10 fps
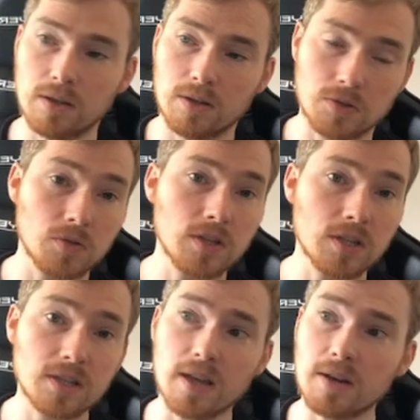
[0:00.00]
So this
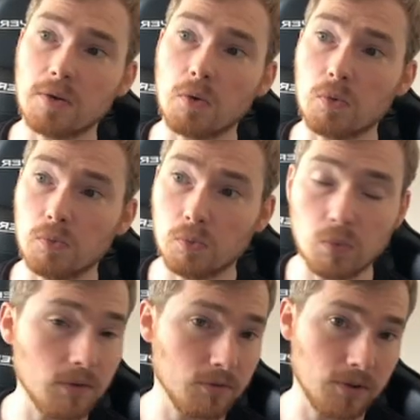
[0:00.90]
is then
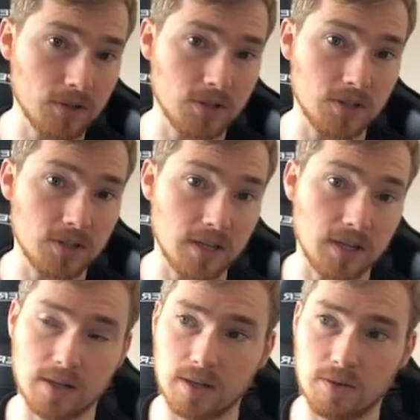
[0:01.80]
what functions
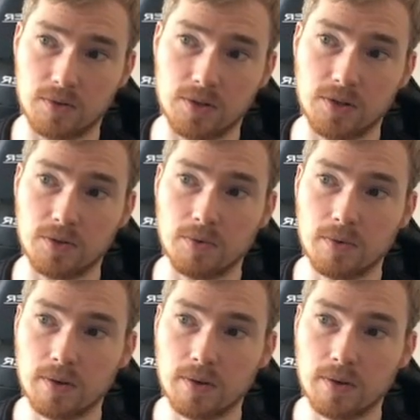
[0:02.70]
it can go and do.